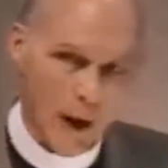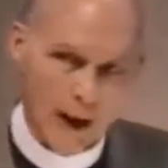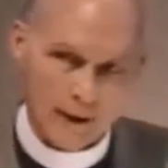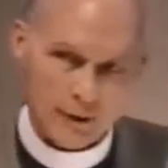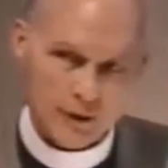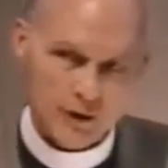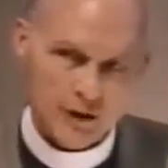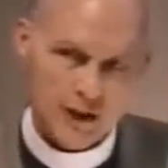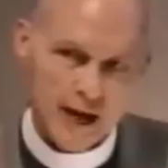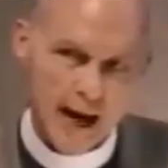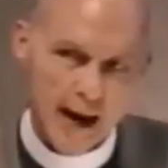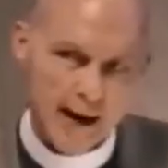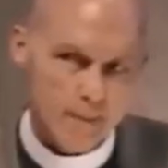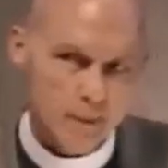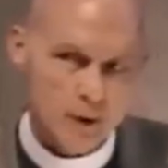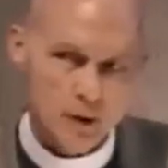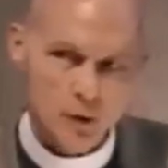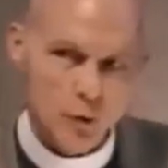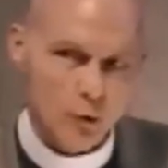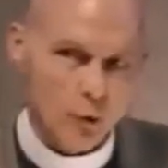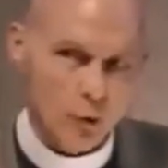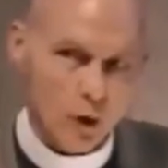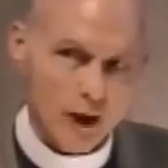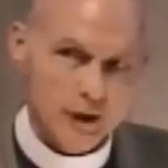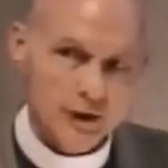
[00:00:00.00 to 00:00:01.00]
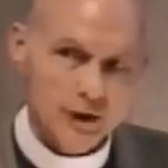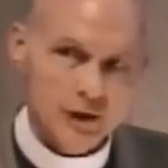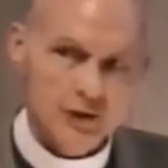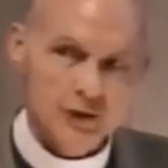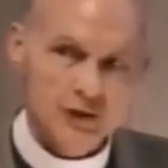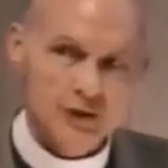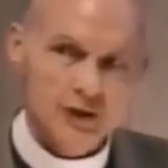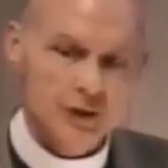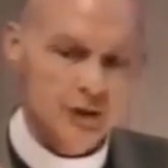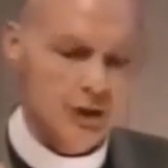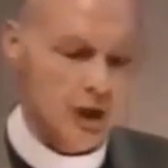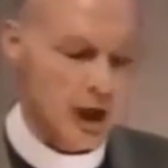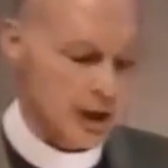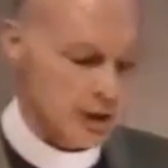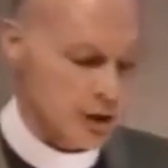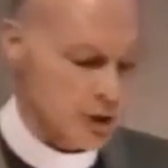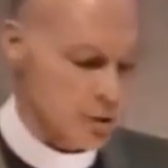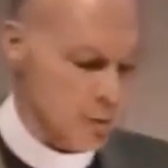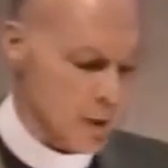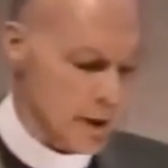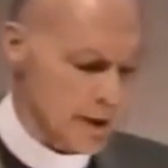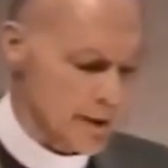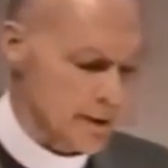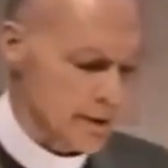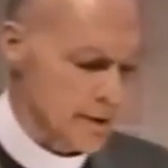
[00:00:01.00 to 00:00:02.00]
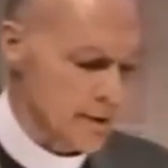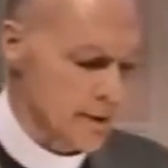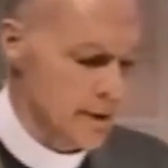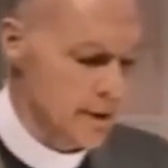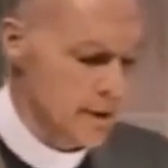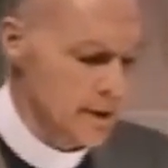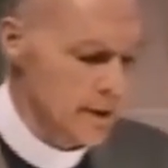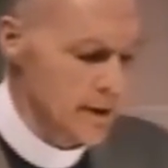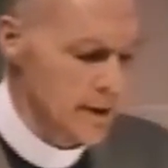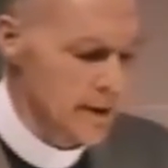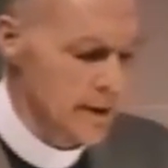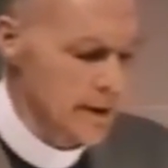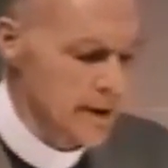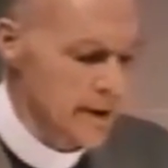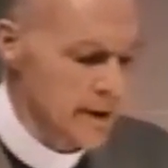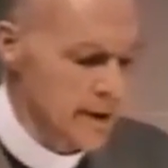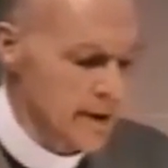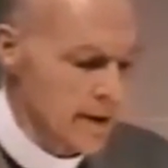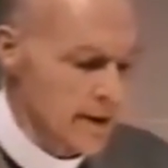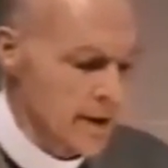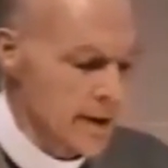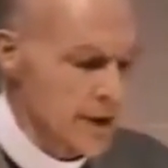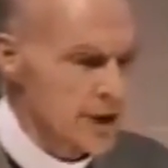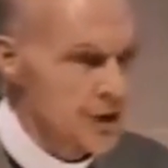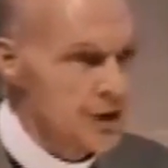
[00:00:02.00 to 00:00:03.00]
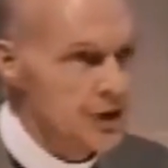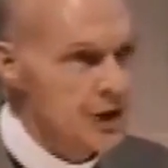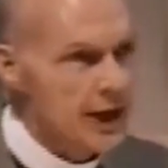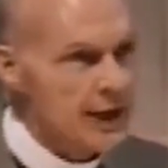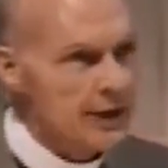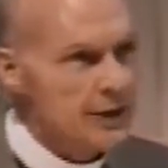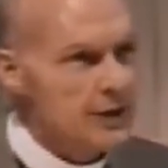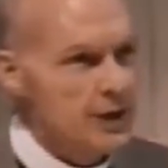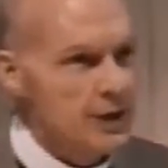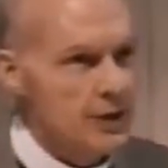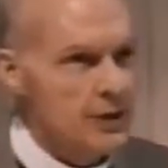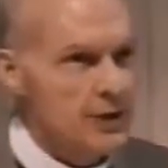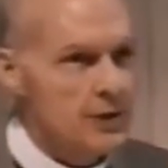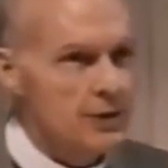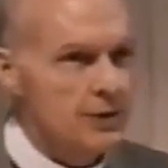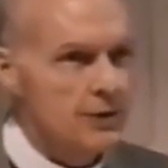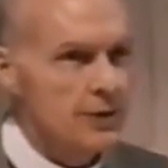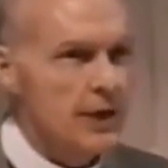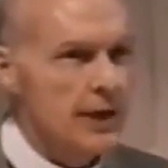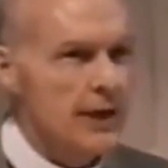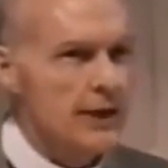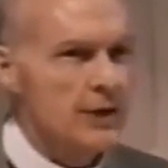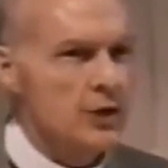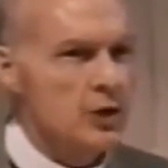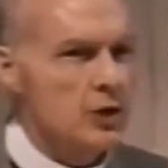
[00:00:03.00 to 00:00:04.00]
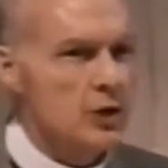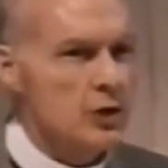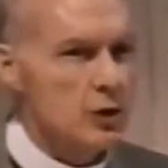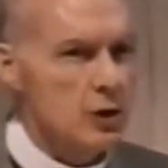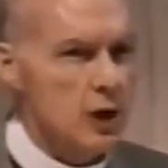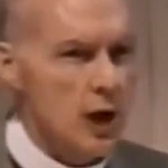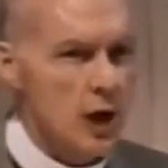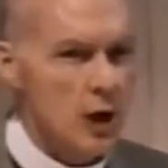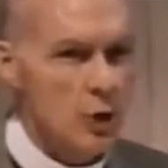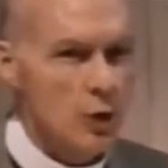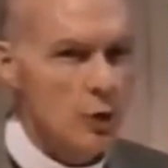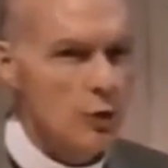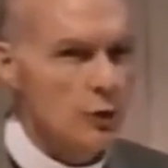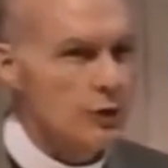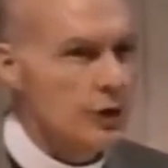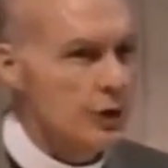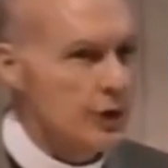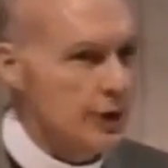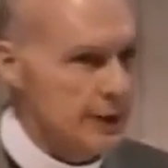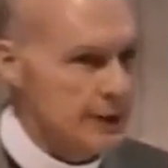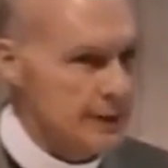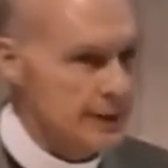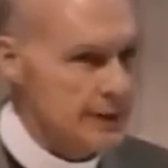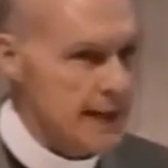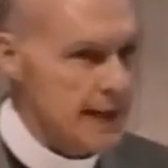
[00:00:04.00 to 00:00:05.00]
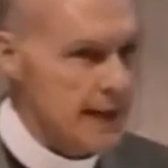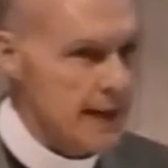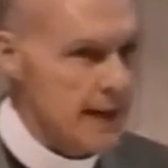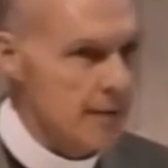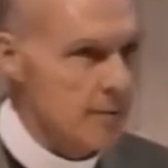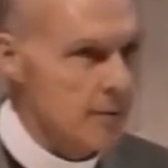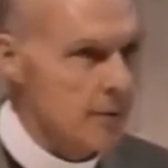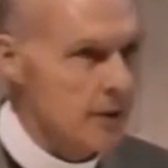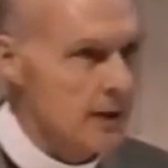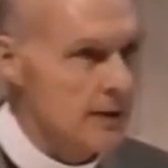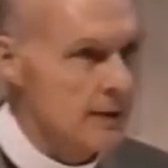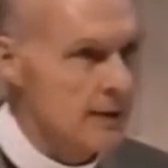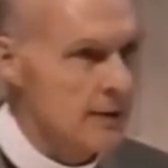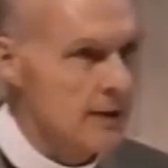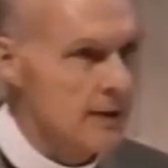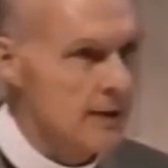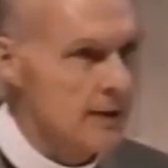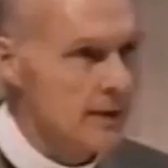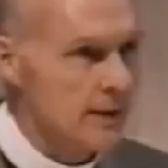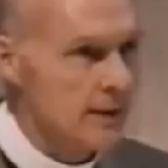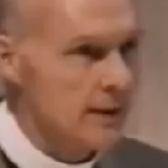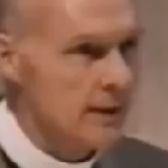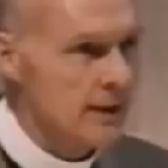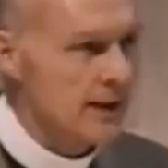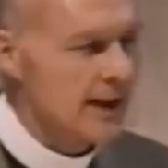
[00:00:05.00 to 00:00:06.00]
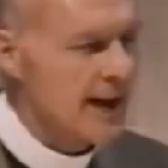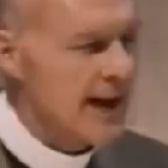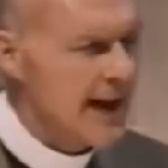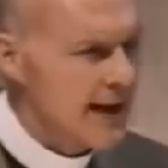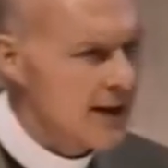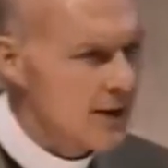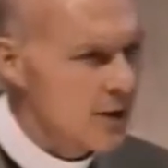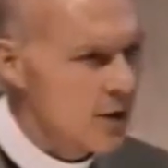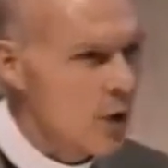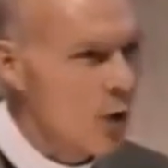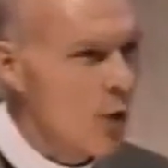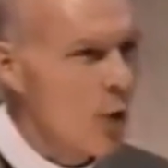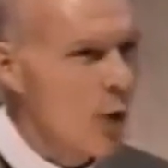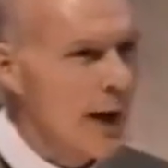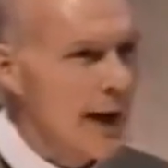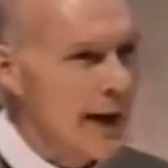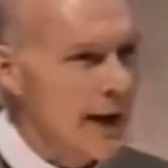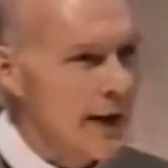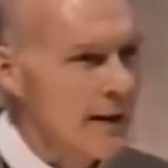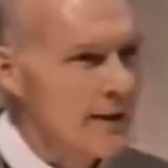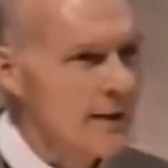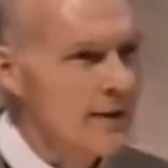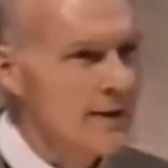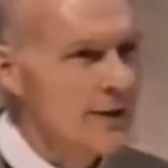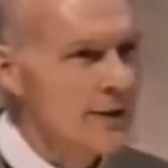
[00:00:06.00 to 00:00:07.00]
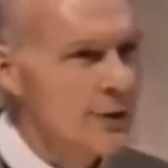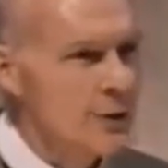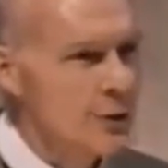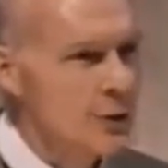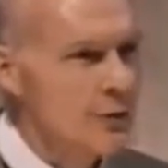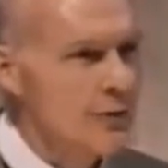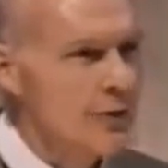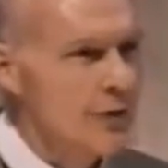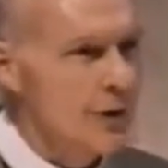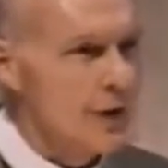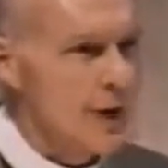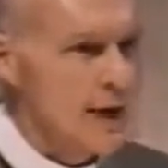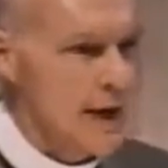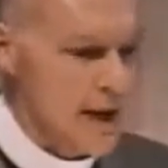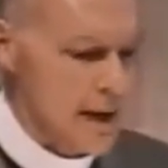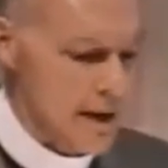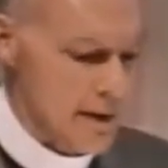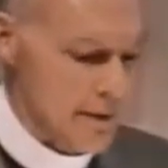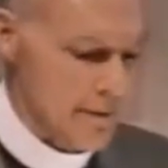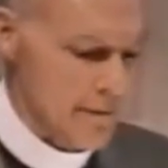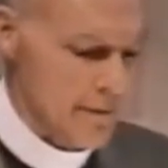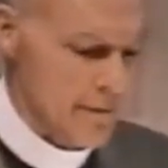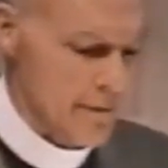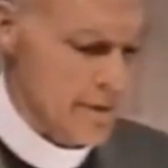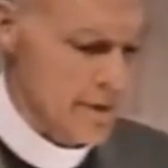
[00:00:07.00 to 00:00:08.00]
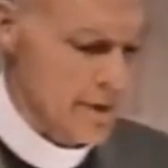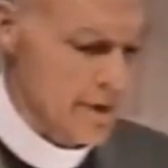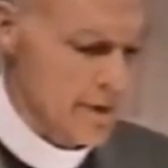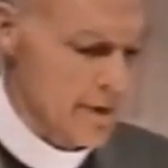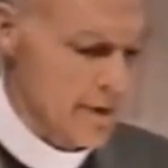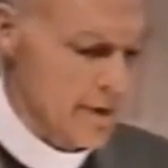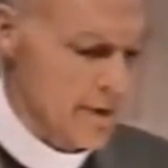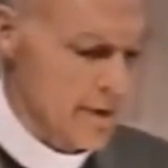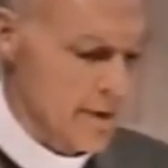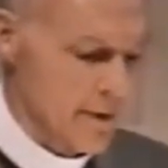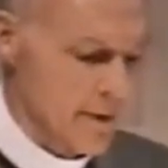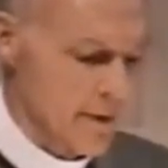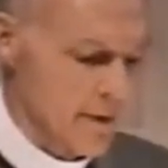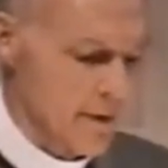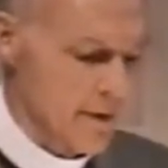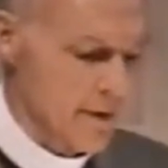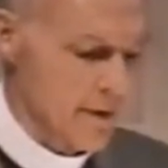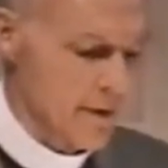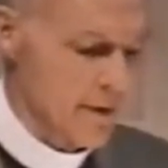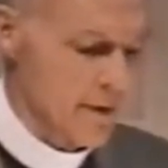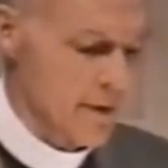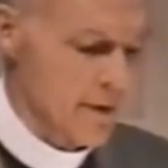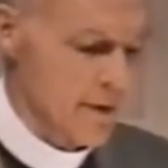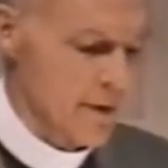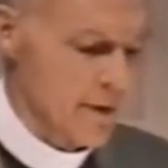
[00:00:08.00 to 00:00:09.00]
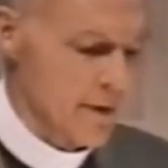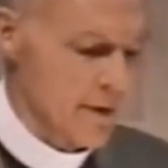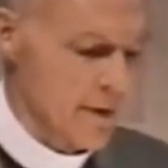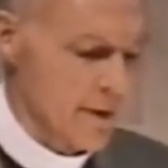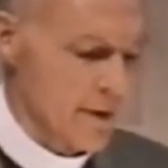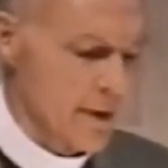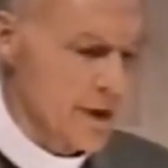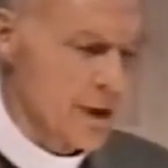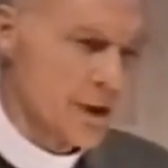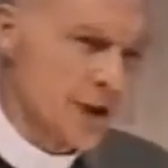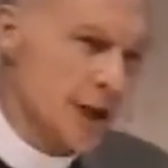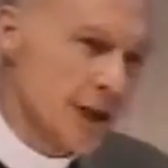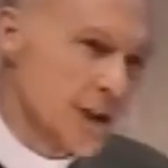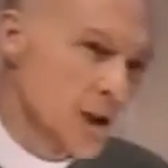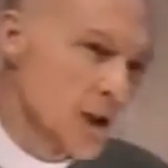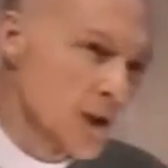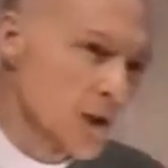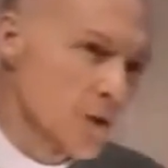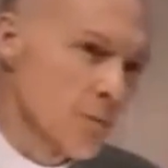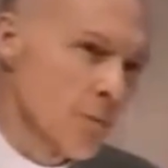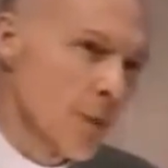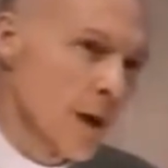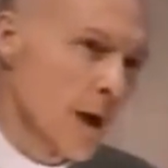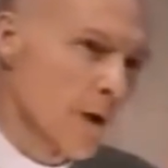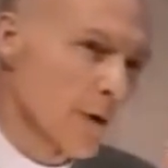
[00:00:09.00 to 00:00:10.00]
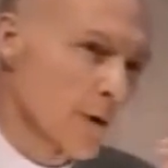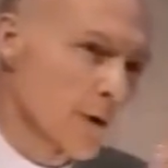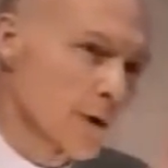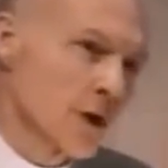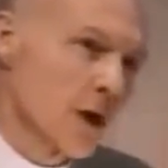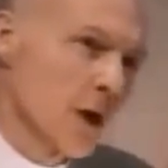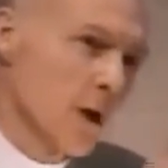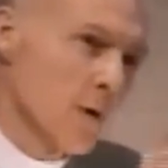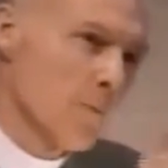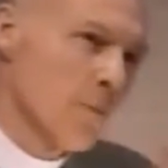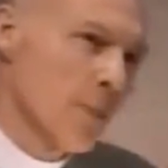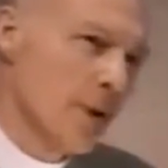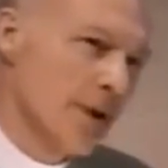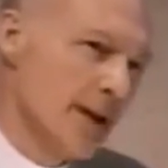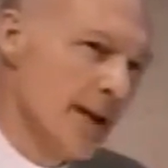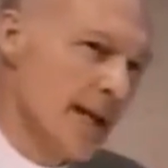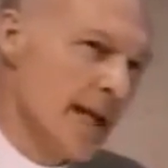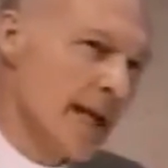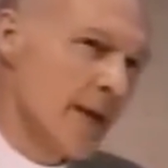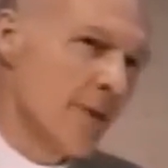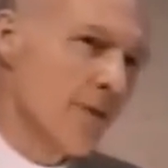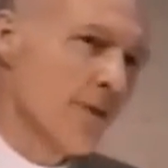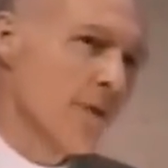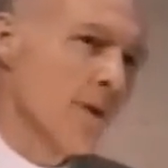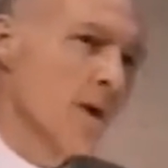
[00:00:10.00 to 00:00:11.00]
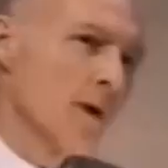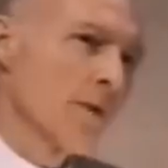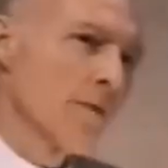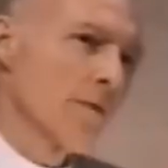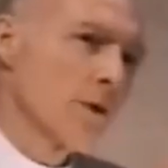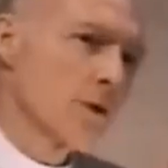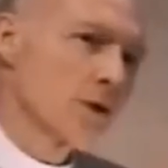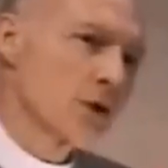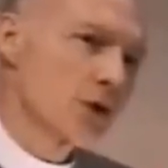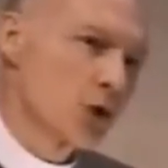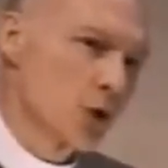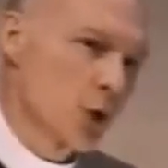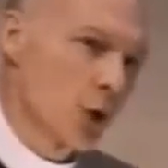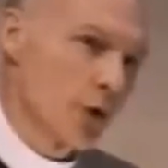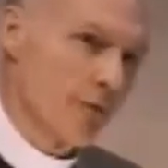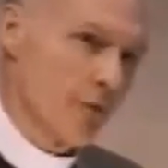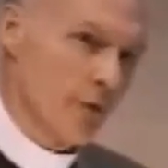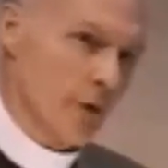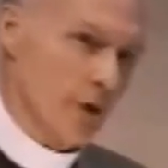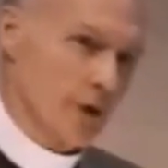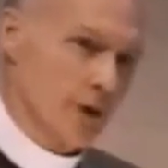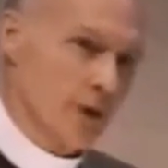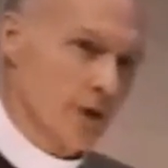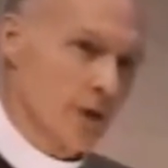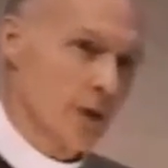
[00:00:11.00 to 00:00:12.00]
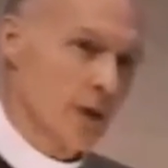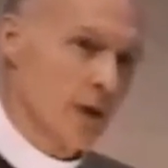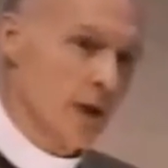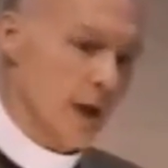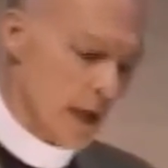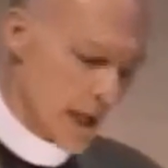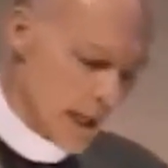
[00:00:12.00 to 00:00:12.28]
while Simon rushes to judgment, Jesus is slow to condemn and quick to forgive. Jesus peers beneath the surface